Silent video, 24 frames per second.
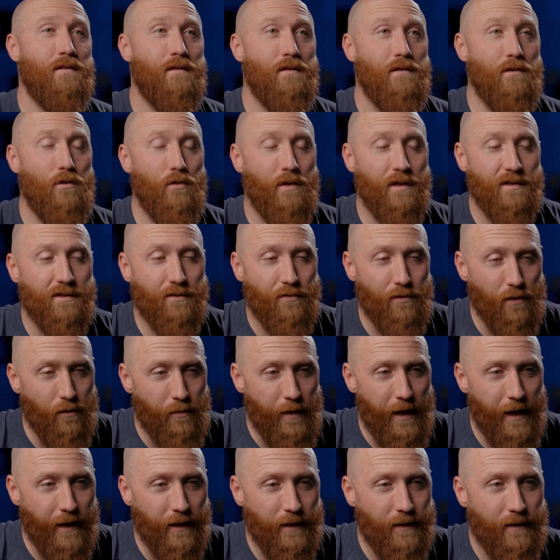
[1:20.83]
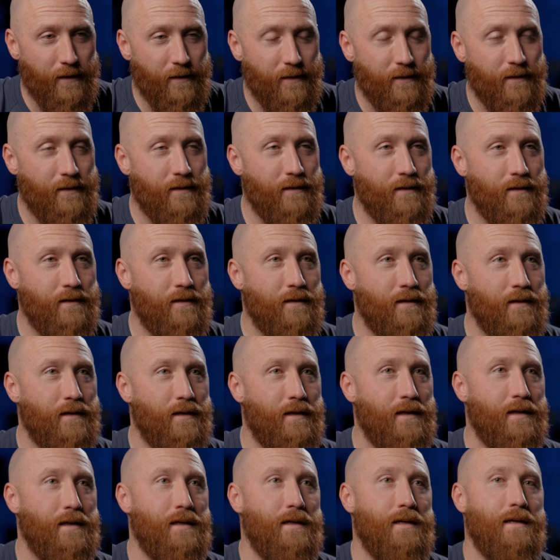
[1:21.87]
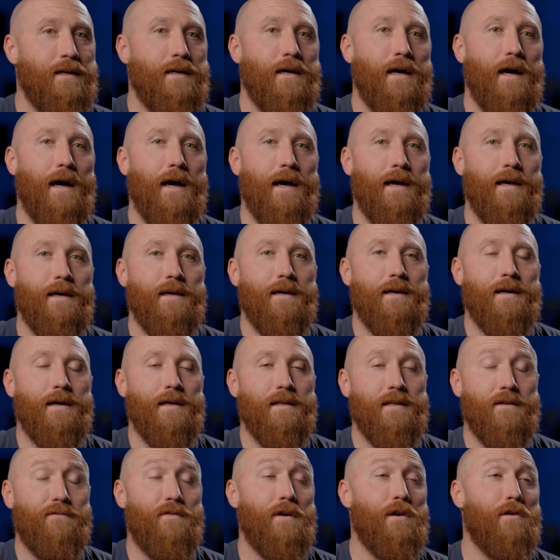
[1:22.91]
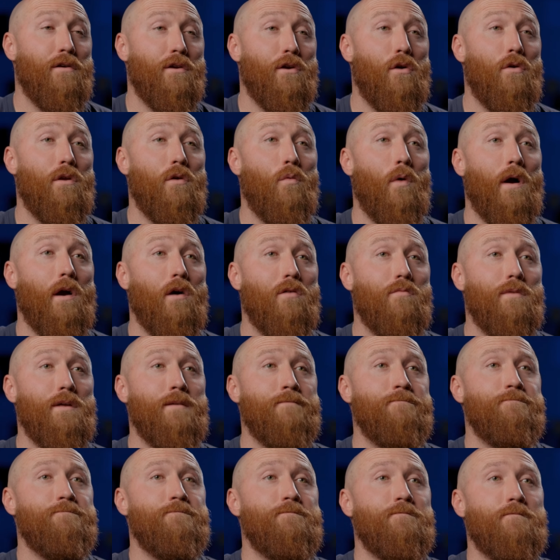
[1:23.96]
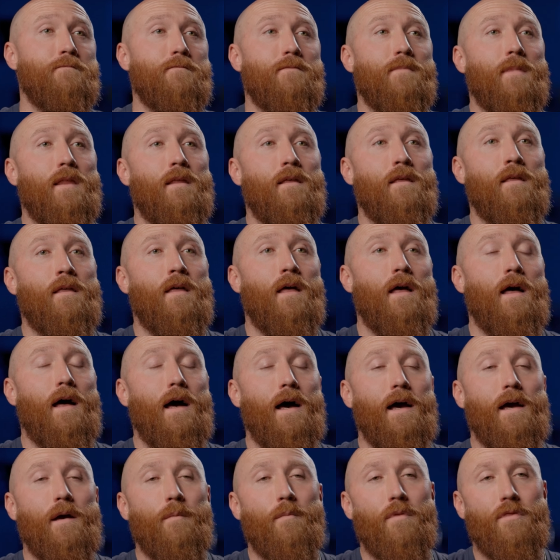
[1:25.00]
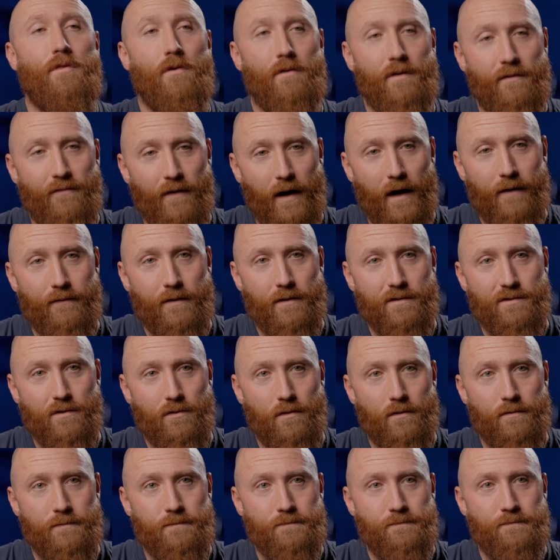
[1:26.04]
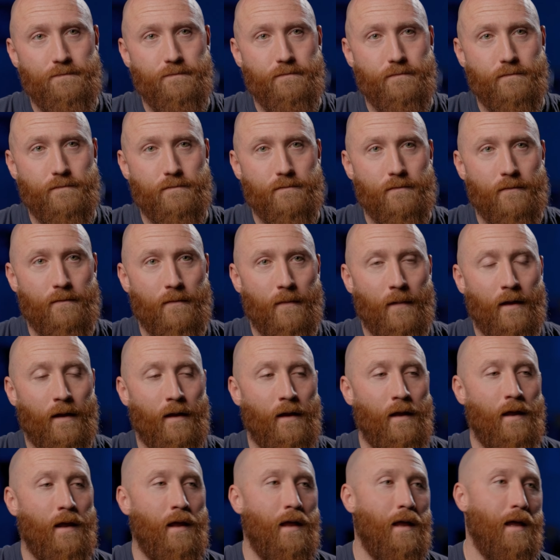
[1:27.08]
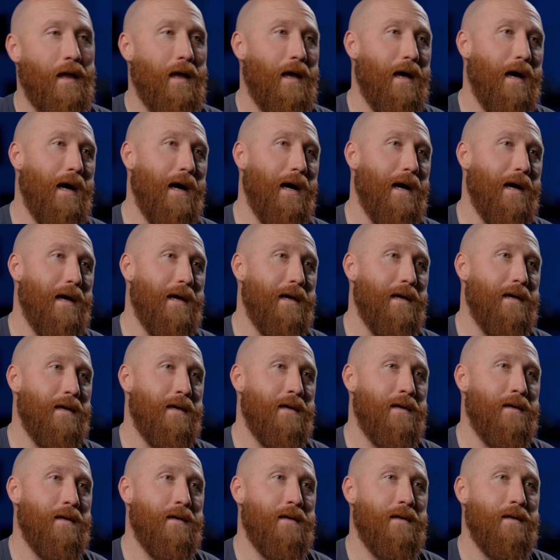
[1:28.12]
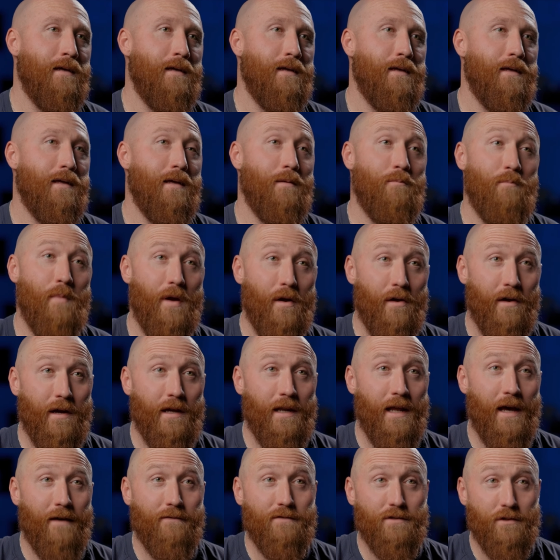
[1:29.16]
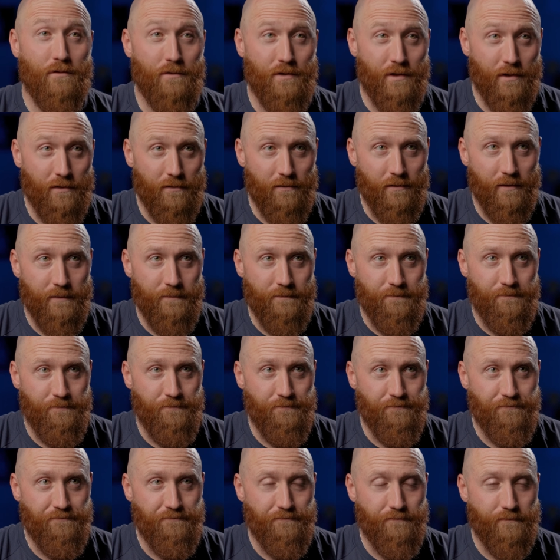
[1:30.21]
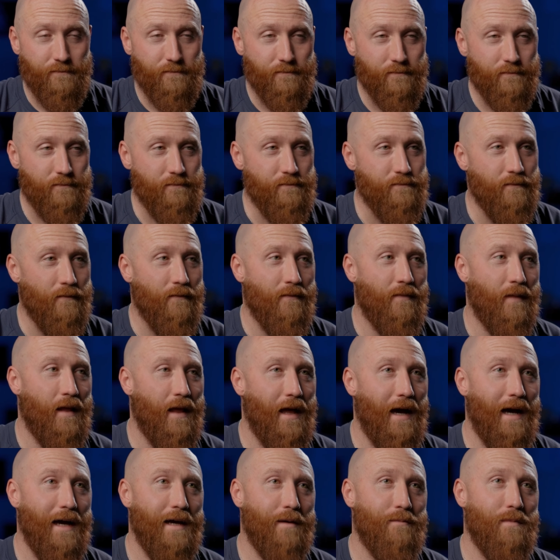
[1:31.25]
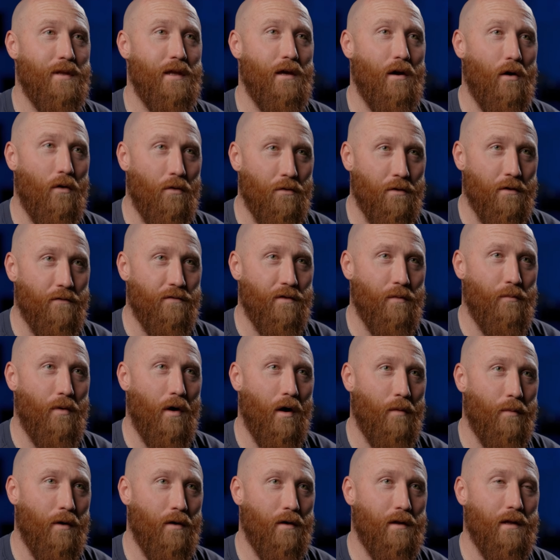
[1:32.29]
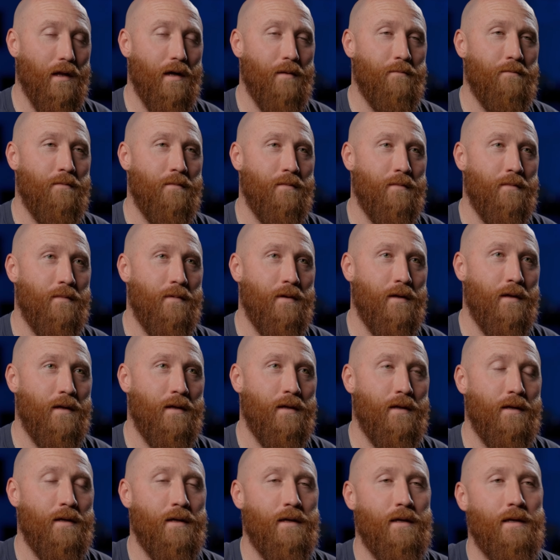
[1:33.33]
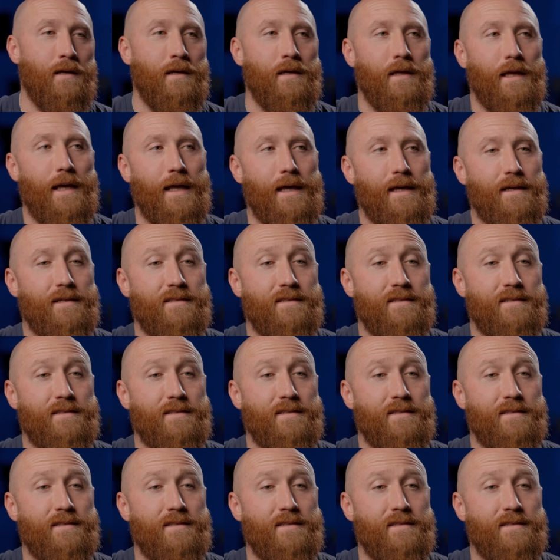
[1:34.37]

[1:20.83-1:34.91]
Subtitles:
Lucas Krubeck. I live here in Cody, Wyoming. I am 35 years old. I am married, have 2 children. I am the owner of the Barbell Club, a